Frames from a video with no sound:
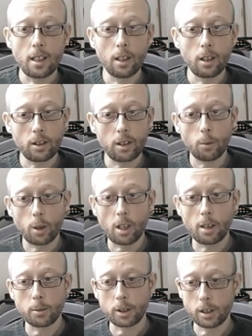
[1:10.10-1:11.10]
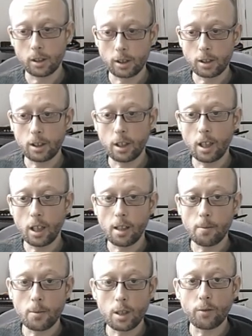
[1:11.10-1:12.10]
looking at what options
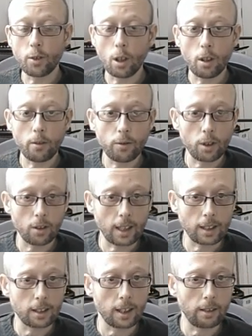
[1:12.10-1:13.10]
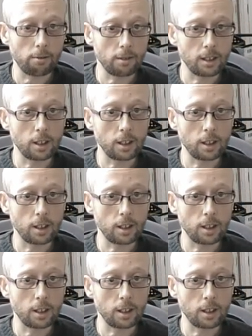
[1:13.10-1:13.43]
you've got for your lesson delivery.